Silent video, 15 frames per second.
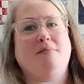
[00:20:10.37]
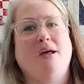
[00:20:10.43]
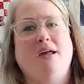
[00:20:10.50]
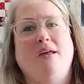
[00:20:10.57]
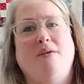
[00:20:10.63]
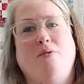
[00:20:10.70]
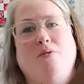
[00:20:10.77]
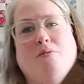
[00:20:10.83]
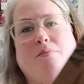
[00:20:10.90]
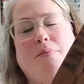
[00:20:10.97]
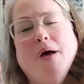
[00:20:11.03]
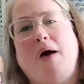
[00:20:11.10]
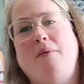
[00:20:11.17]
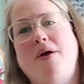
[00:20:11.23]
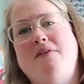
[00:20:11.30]
my,
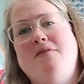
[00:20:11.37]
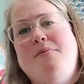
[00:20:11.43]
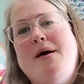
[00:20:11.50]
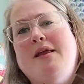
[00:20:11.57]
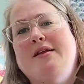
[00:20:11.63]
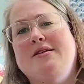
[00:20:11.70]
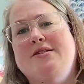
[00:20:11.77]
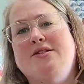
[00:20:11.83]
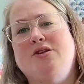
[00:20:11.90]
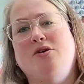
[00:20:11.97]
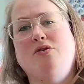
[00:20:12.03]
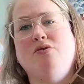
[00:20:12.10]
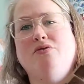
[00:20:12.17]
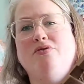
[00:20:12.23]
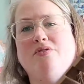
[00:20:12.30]
we have a pellet
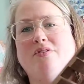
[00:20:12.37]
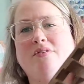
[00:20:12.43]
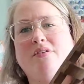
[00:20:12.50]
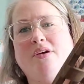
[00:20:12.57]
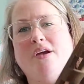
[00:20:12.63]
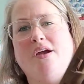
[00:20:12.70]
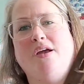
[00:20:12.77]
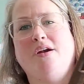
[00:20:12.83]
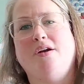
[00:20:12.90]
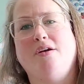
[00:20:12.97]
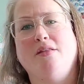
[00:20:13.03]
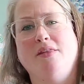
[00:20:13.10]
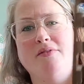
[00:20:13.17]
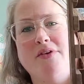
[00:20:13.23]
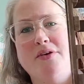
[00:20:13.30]
stove in
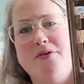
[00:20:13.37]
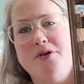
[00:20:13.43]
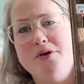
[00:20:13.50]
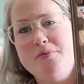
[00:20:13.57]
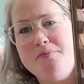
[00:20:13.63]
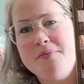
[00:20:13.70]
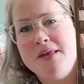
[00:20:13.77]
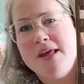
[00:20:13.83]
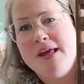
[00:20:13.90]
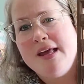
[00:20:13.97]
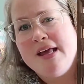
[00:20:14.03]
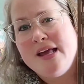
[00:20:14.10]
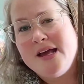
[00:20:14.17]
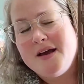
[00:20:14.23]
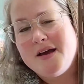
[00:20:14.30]
our living room
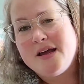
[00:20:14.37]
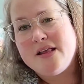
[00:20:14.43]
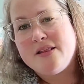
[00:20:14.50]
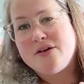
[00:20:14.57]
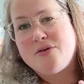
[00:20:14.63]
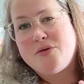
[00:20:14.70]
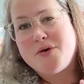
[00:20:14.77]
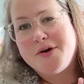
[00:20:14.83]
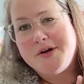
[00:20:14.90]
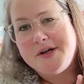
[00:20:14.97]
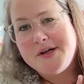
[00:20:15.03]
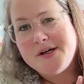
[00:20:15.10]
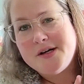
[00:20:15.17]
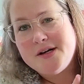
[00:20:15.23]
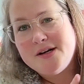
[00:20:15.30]
in the
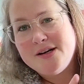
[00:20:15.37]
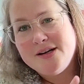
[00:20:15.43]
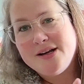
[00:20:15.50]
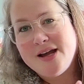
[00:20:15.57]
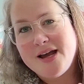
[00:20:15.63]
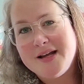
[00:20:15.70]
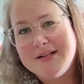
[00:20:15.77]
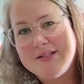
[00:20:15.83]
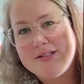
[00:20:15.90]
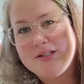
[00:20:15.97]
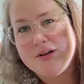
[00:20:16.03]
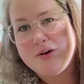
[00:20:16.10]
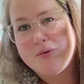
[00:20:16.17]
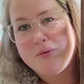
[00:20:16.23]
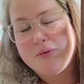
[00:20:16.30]
corner, and
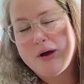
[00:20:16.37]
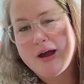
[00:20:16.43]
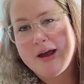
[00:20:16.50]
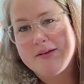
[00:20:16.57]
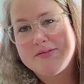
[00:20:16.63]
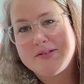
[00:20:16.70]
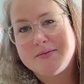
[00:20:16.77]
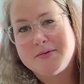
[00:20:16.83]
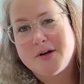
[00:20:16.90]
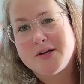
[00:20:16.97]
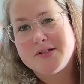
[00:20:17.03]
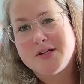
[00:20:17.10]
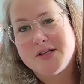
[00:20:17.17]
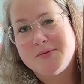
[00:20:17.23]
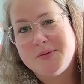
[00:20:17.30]
so I have some
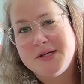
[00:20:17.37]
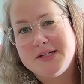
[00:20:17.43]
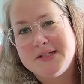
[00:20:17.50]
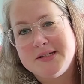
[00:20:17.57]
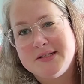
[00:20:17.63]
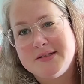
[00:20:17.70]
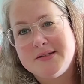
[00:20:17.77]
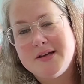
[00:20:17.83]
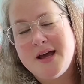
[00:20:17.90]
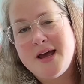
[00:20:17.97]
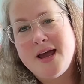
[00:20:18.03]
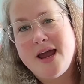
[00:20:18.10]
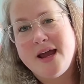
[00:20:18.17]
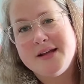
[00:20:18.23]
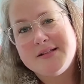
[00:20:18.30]
cross stitch pieces
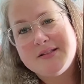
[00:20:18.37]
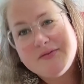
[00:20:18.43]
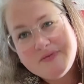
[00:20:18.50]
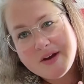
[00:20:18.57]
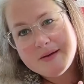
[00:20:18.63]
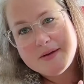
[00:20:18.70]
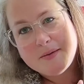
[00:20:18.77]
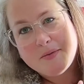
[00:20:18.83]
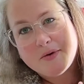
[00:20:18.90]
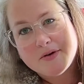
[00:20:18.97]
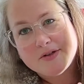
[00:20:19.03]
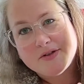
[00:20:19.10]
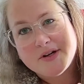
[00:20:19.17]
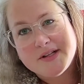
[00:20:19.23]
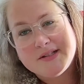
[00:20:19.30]
and some family
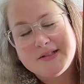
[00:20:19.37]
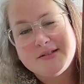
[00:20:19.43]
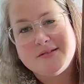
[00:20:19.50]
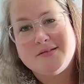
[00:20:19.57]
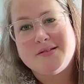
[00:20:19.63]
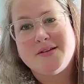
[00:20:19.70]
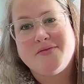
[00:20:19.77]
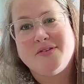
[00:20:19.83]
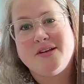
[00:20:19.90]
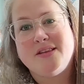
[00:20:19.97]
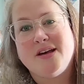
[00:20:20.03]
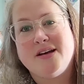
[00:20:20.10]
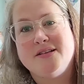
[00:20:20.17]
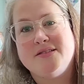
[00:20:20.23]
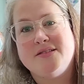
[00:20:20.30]
portraits and stuff like
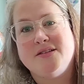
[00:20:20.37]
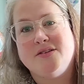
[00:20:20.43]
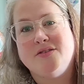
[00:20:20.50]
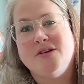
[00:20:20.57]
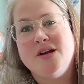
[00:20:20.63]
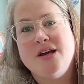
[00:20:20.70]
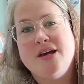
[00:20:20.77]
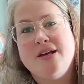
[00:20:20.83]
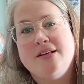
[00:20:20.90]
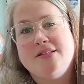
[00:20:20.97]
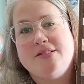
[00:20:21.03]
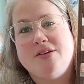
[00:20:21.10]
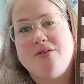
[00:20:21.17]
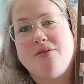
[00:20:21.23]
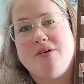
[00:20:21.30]
that. So
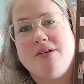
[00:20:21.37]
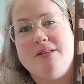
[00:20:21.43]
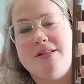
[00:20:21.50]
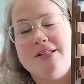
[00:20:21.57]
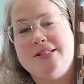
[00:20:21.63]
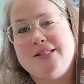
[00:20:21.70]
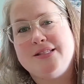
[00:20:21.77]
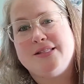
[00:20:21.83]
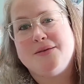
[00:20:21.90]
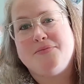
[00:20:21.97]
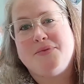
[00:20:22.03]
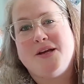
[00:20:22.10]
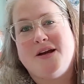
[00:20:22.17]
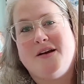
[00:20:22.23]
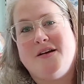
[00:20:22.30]
this sits
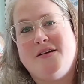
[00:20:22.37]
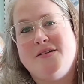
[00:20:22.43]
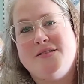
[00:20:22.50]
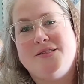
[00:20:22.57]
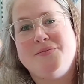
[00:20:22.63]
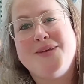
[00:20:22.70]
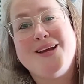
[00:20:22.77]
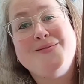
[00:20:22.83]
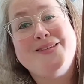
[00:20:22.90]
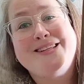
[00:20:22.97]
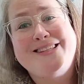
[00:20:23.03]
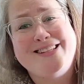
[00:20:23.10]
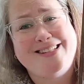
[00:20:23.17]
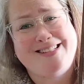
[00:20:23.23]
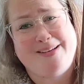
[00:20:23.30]
up there. Sometimes
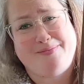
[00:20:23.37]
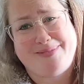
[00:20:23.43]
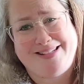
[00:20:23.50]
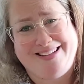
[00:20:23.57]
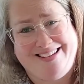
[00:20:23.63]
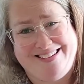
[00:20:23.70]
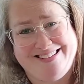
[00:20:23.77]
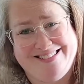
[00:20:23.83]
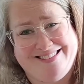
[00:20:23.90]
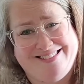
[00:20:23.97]
it sits empty